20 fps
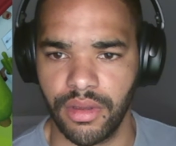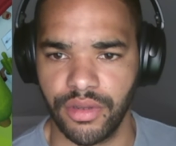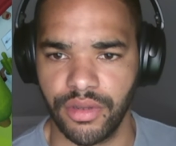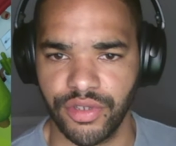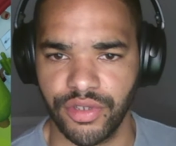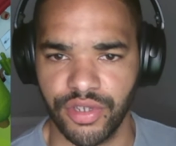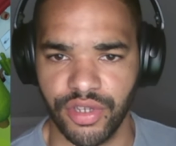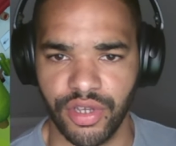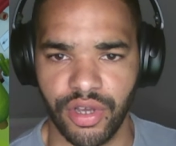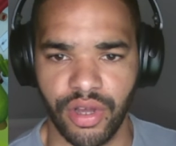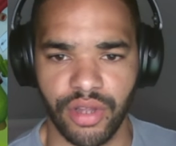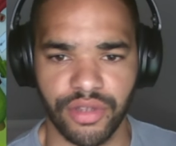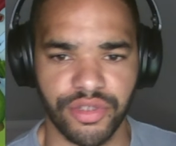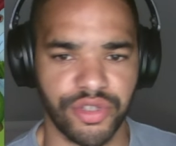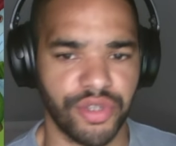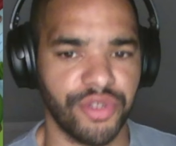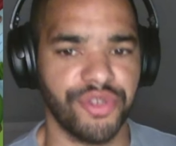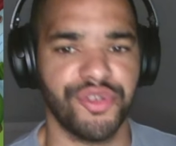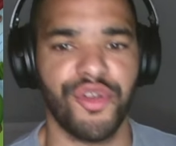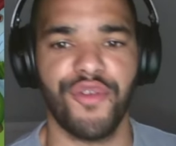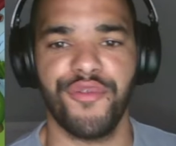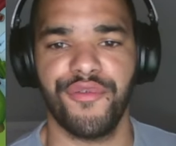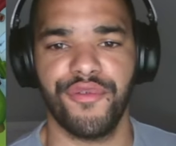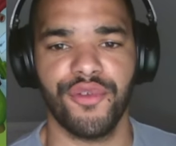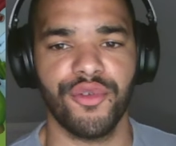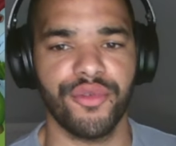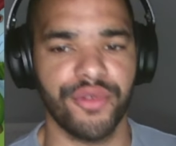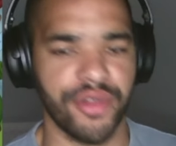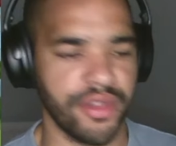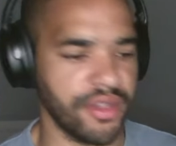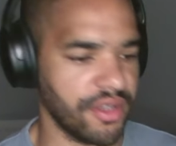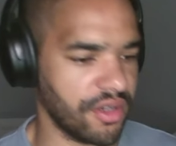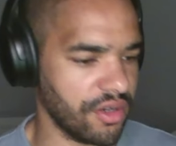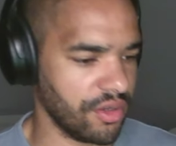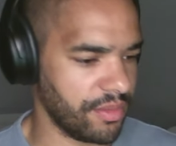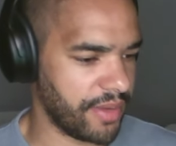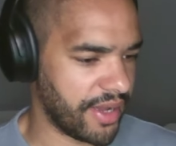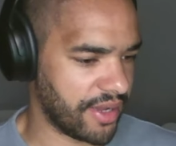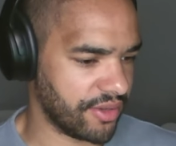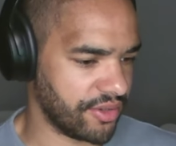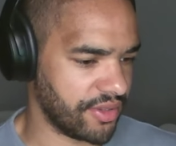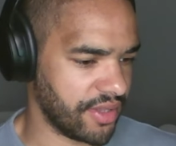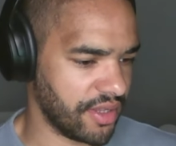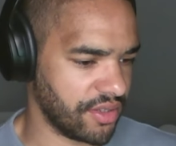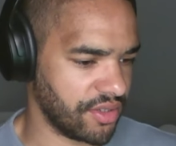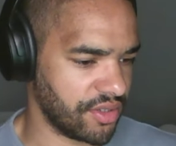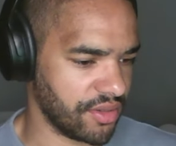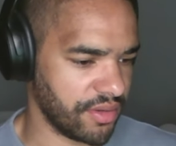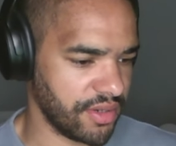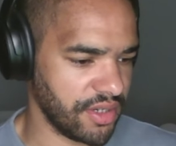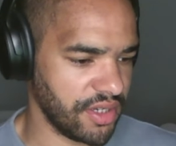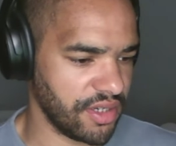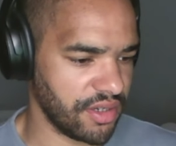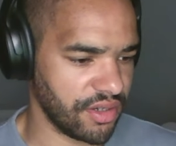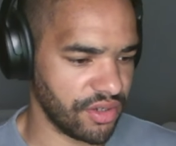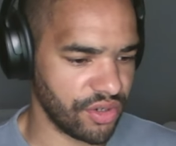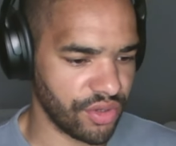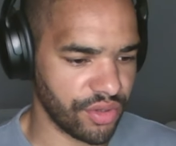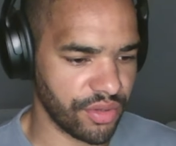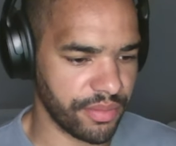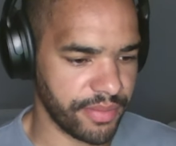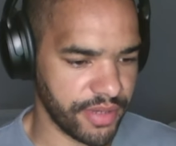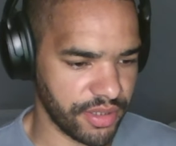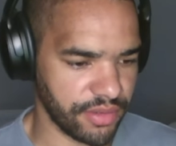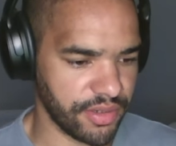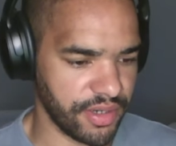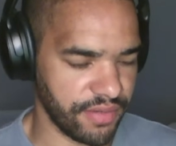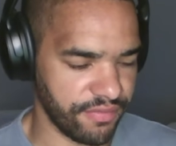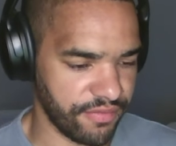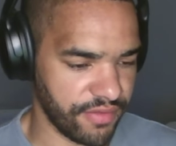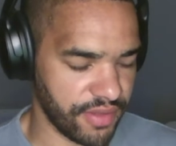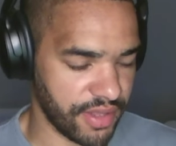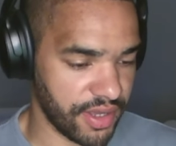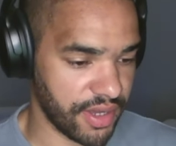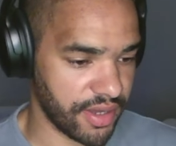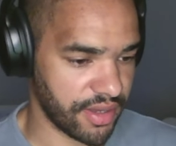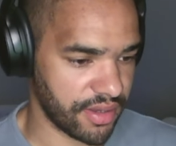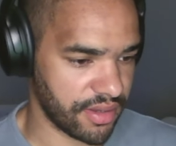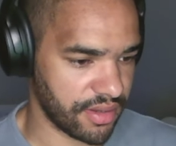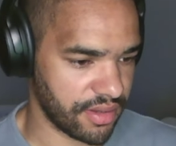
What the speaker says: So you can't, so there's no food in the clubhouse then, so I need another building for that.